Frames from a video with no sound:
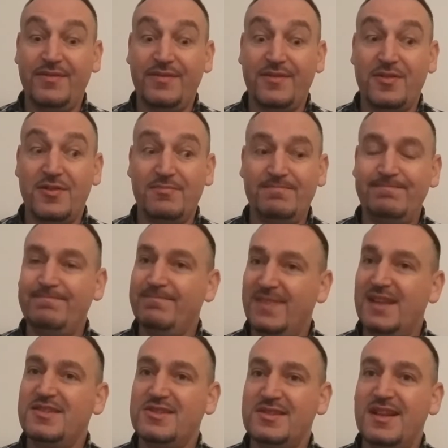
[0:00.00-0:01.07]
thought,
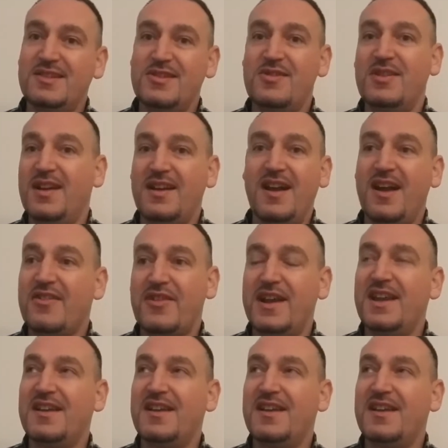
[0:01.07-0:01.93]
let's cook a curry.